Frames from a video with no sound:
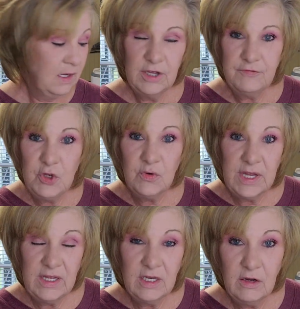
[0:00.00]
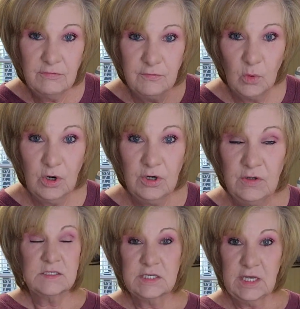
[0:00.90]
If you can't afford
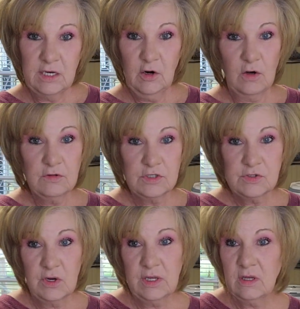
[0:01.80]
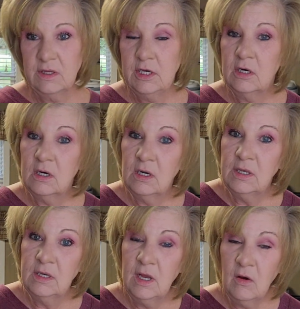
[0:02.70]
to get an ultrasonic cleaner and,